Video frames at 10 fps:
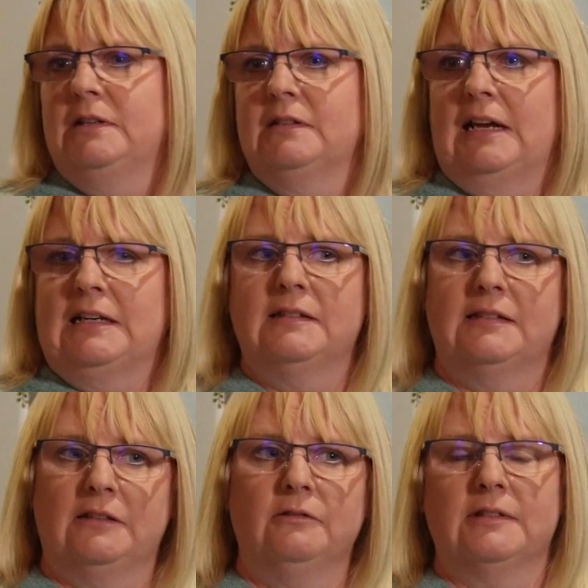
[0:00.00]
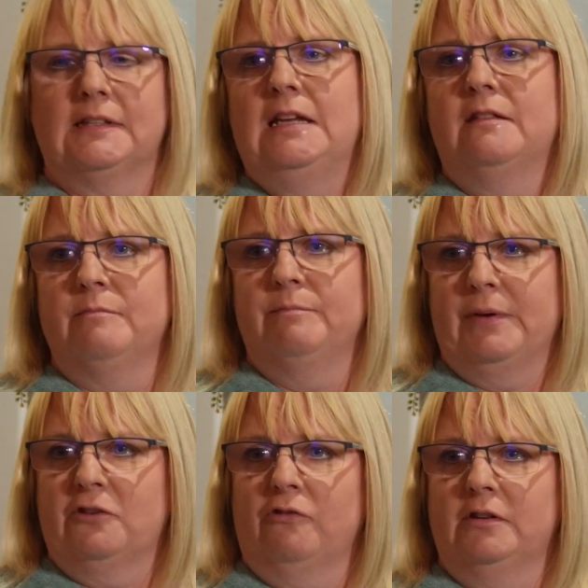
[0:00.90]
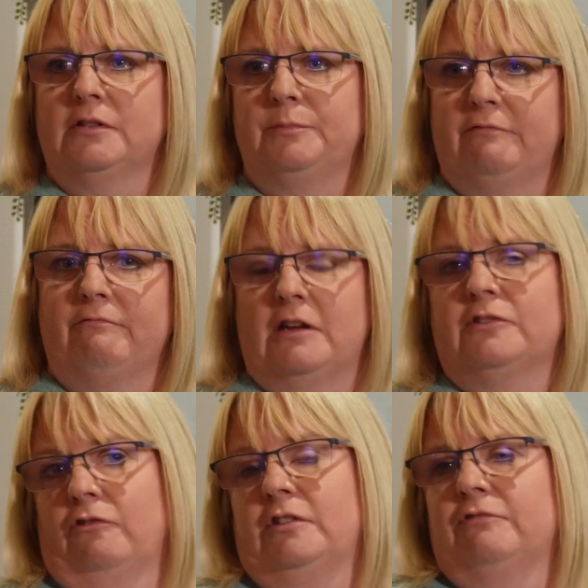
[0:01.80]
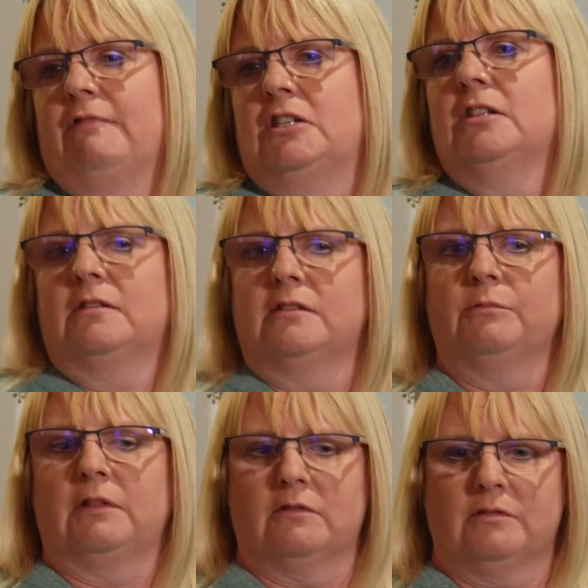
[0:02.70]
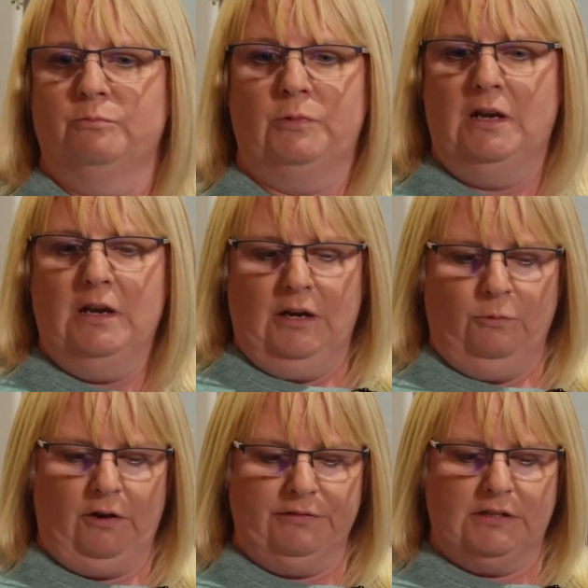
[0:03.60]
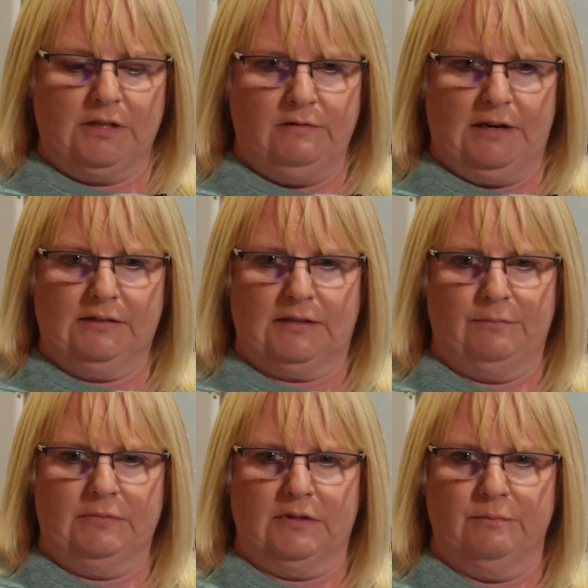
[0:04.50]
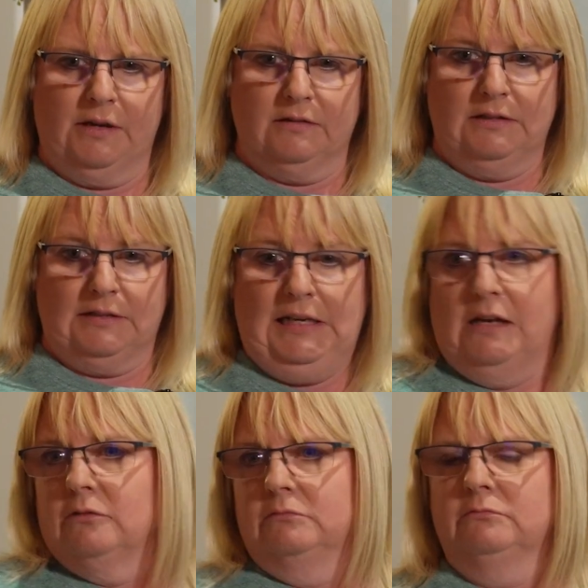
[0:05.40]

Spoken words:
And I still see them trying to register with us, and we obviously don't accept them because it's illegal.